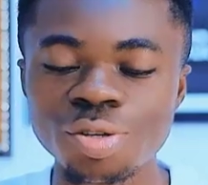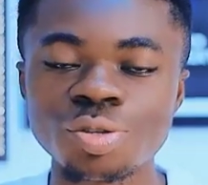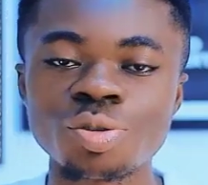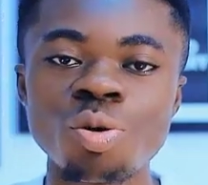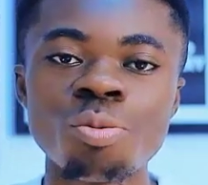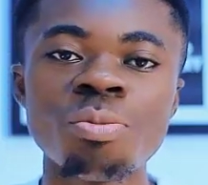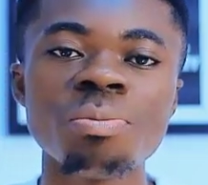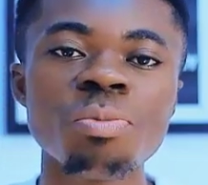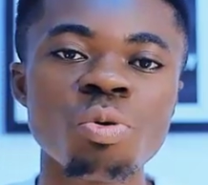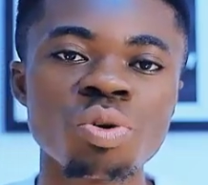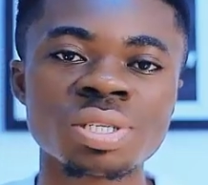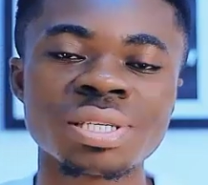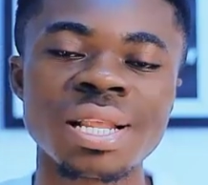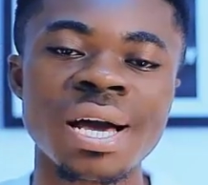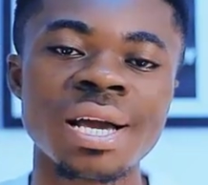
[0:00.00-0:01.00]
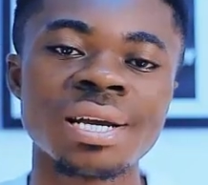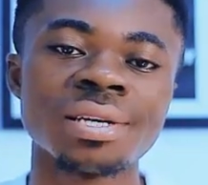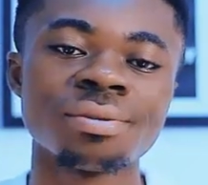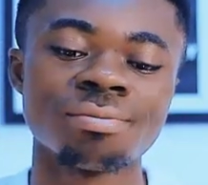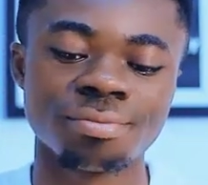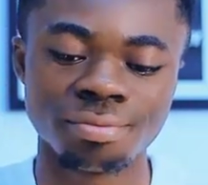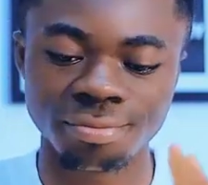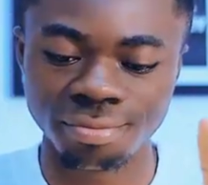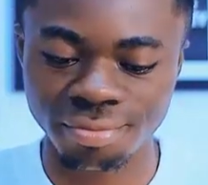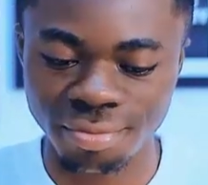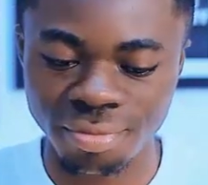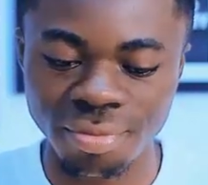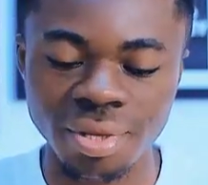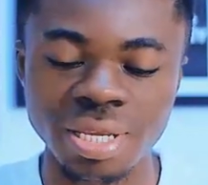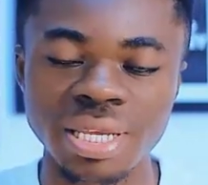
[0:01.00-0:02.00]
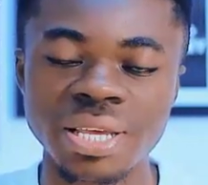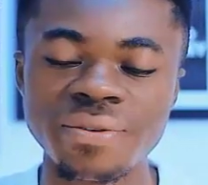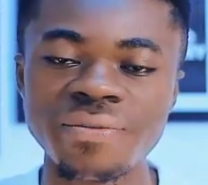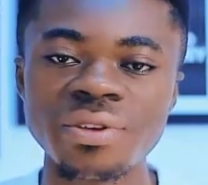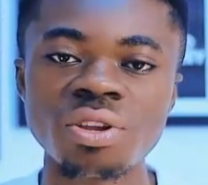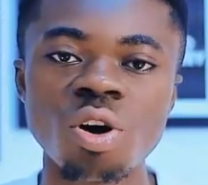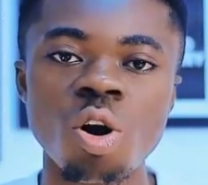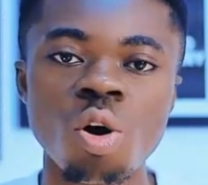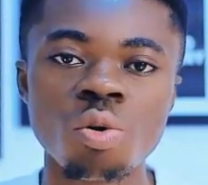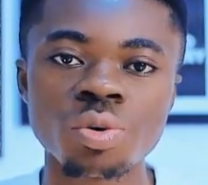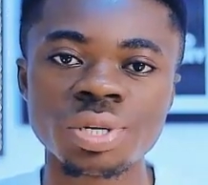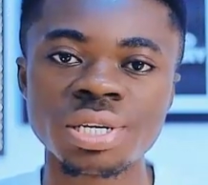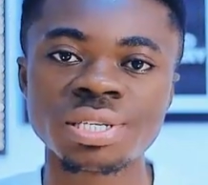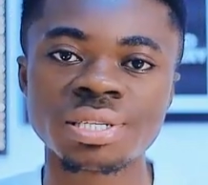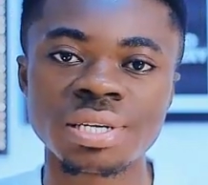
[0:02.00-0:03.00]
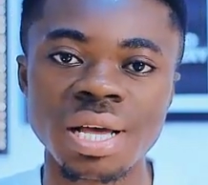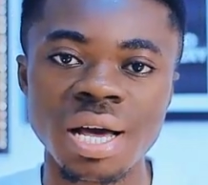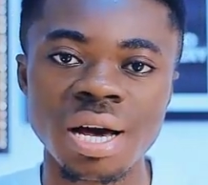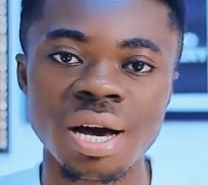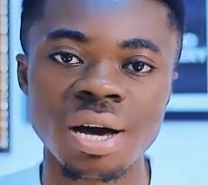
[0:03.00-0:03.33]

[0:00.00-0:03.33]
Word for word: So Mimi was like giving all this